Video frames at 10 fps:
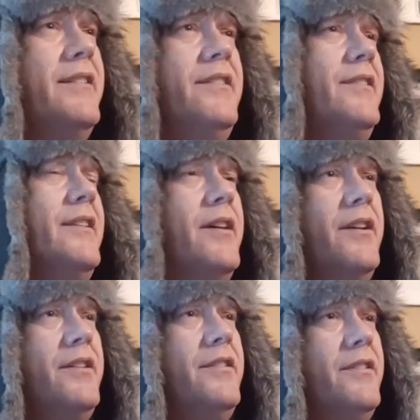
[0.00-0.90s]
This is
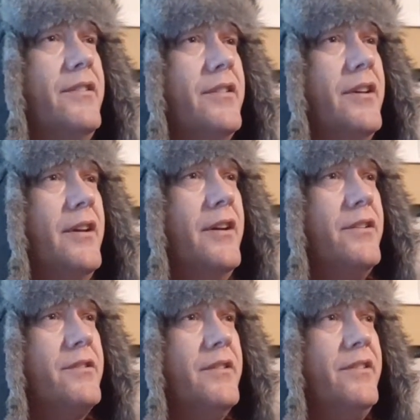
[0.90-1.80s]

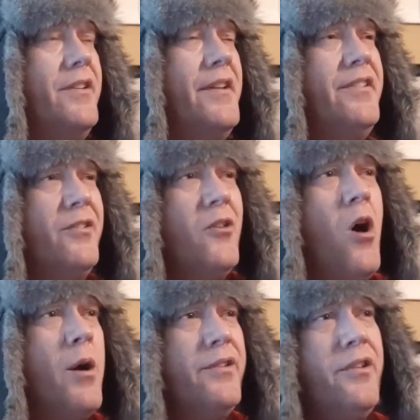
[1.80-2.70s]
as
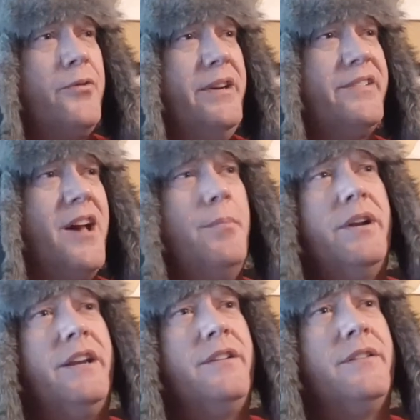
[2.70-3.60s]
long as the Three's
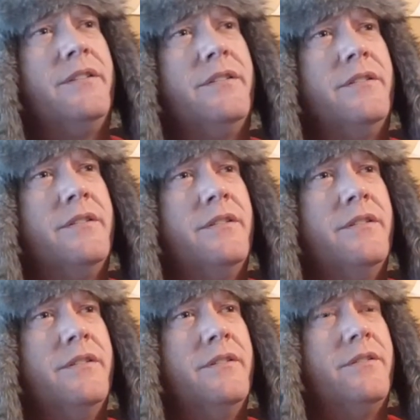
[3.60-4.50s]
Company
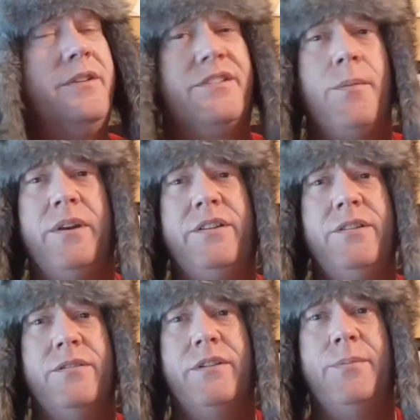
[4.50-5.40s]

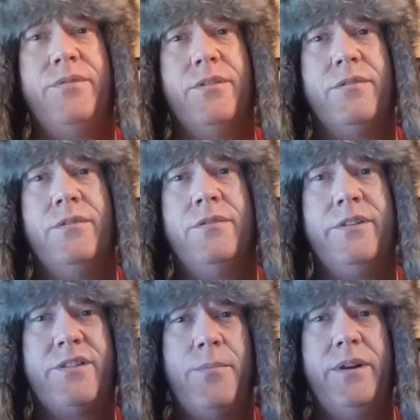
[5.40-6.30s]
2 episode.
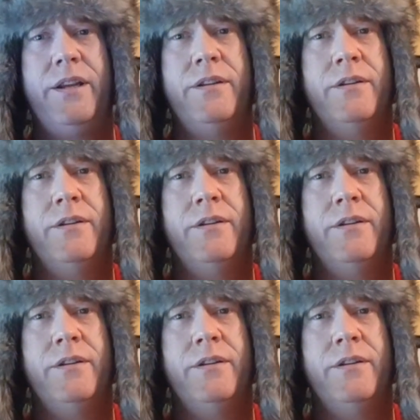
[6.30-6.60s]
Three's Company.